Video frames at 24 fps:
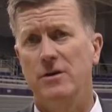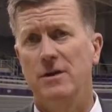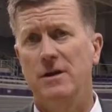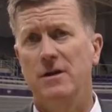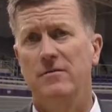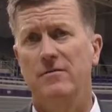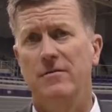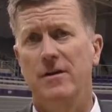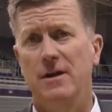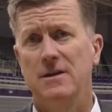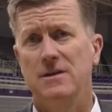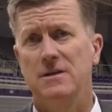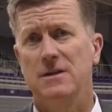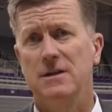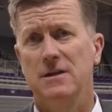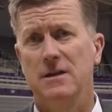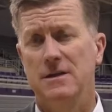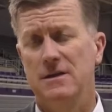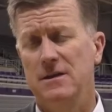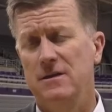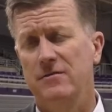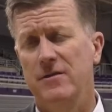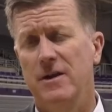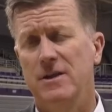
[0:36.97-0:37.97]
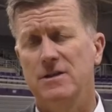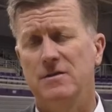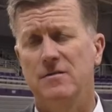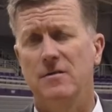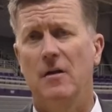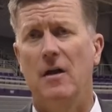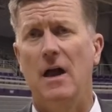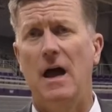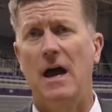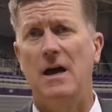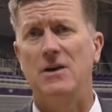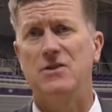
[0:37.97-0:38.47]
defense and the defensive
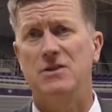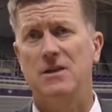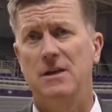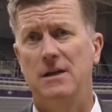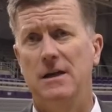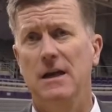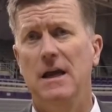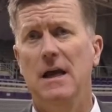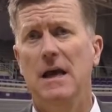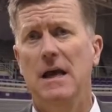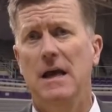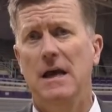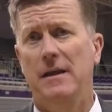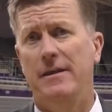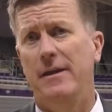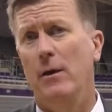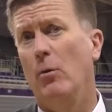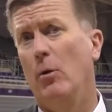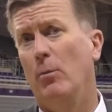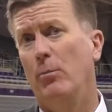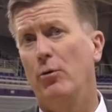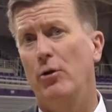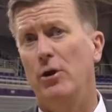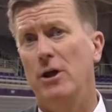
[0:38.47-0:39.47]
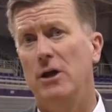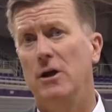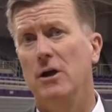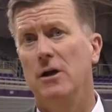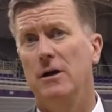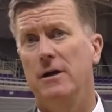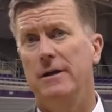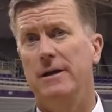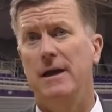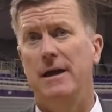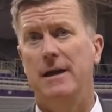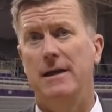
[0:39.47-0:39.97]
glass, and then, we're pretty
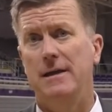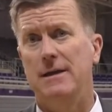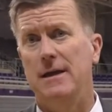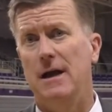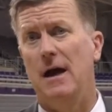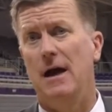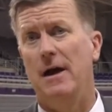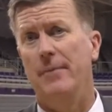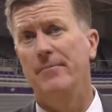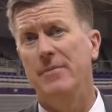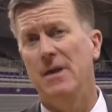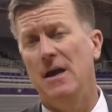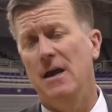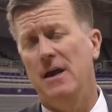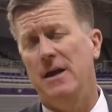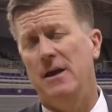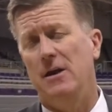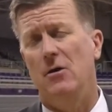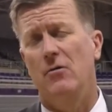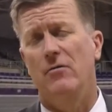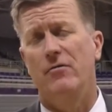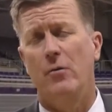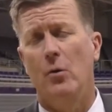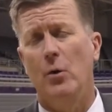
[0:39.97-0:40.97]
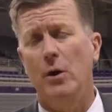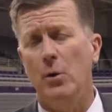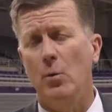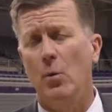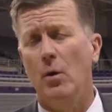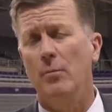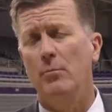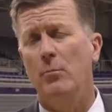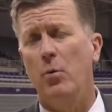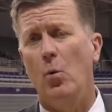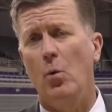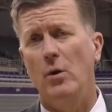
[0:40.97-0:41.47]
good. And uh, you know,
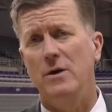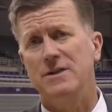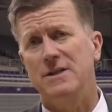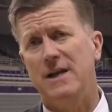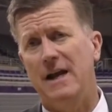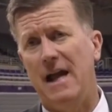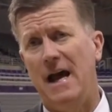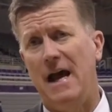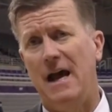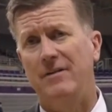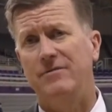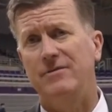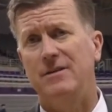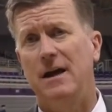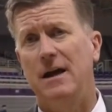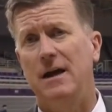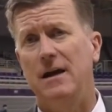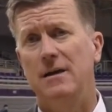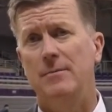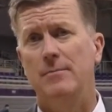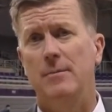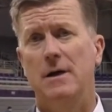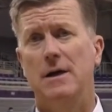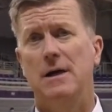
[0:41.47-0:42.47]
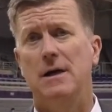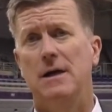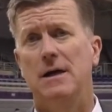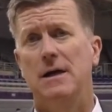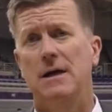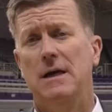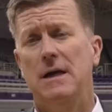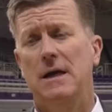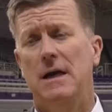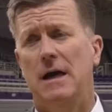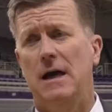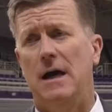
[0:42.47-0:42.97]
41 points at halftime. Uh,
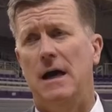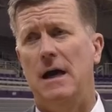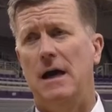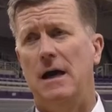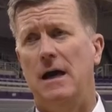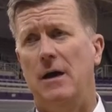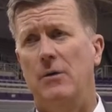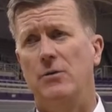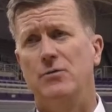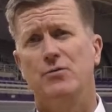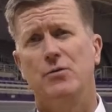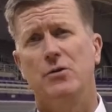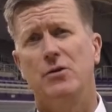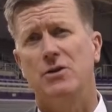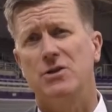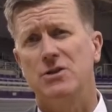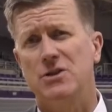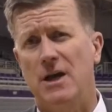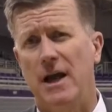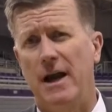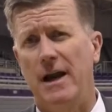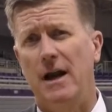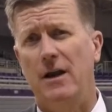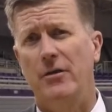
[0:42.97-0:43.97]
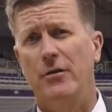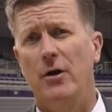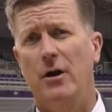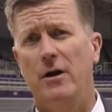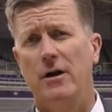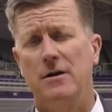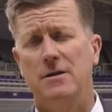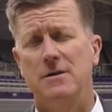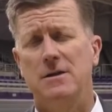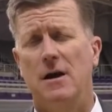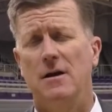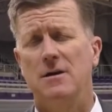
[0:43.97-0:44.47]
I, I was really excited I thought
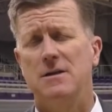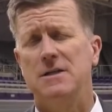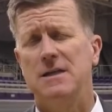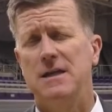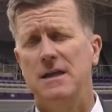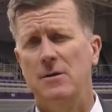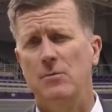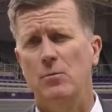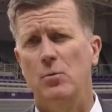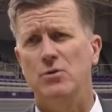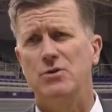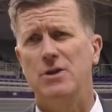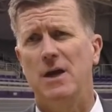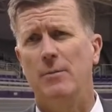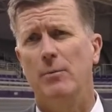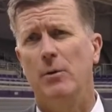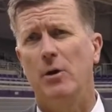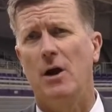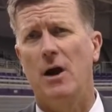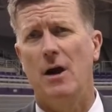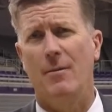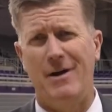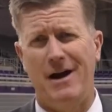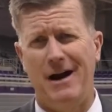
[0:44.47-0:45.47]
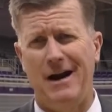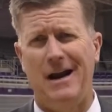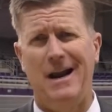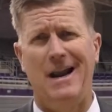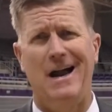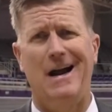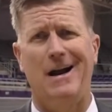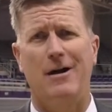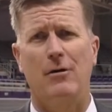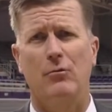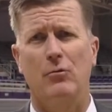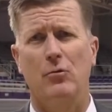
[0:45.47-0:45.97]
our, our team was able to come out of the
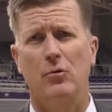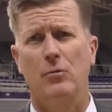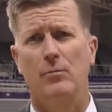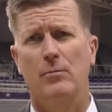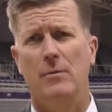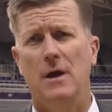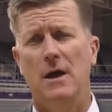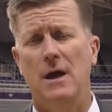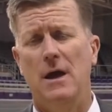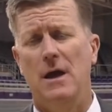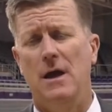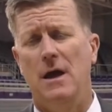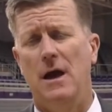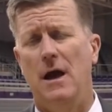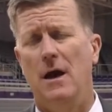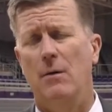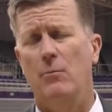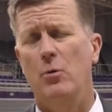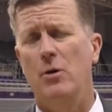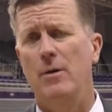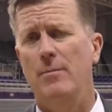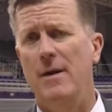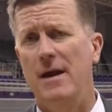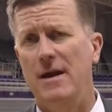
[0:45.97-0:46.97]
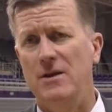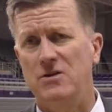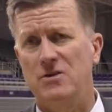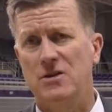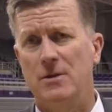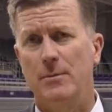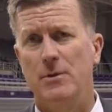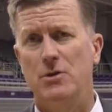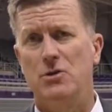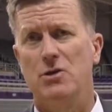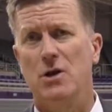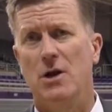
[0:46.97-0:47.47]
locker room. Um, we made
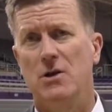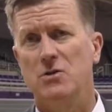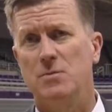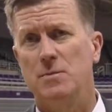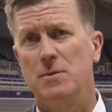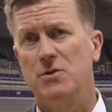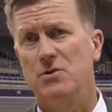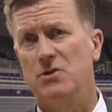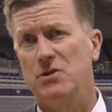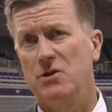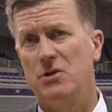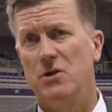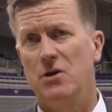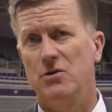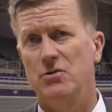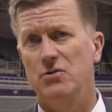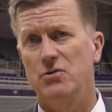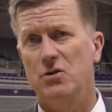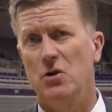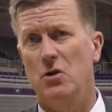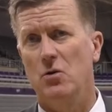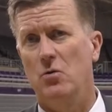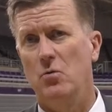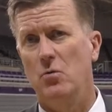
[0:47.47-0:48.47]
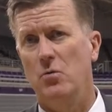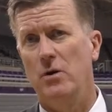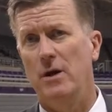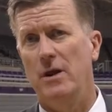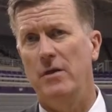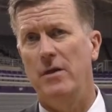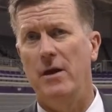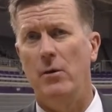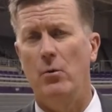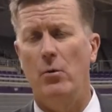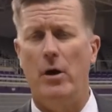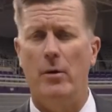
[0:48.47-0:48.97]
some adjustments in our zone,
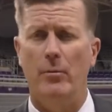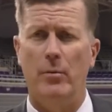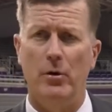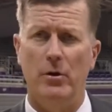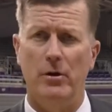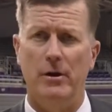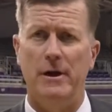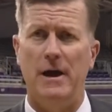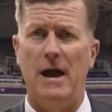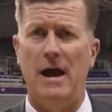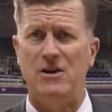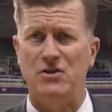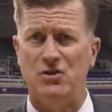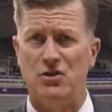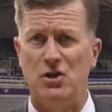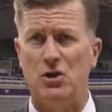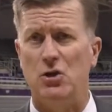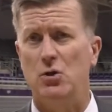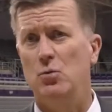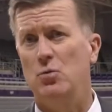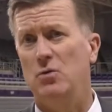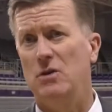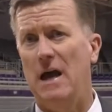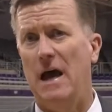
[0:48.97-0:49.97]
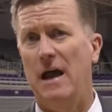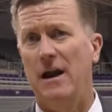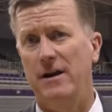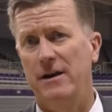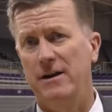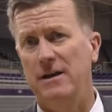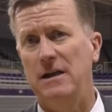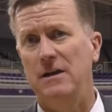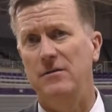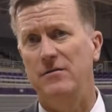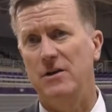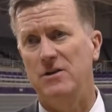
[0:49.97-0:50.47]
and they were able to execute that on the
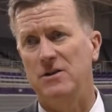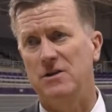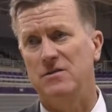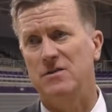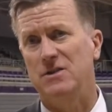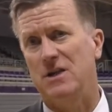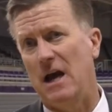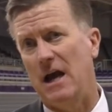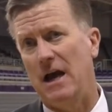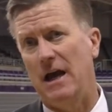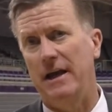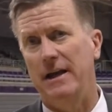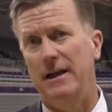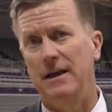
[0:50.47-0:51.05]
defensive side,